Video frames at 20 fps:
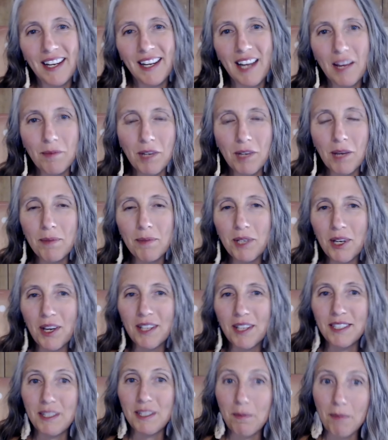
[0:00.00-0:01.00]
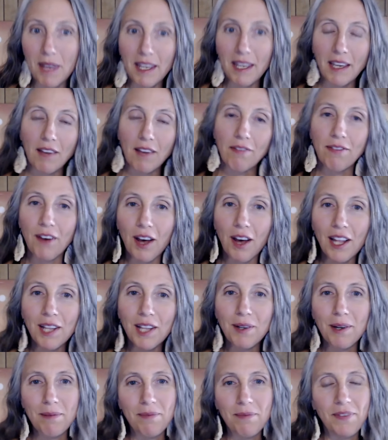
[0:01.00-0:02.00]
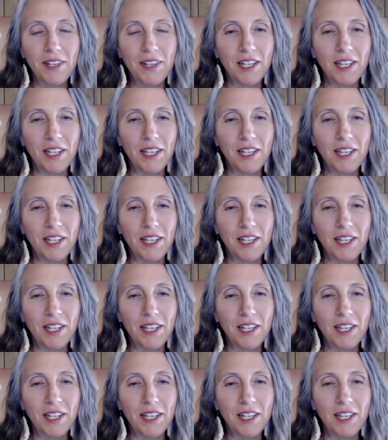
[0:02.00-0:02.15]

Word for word: and I'm coming on to make a follow-up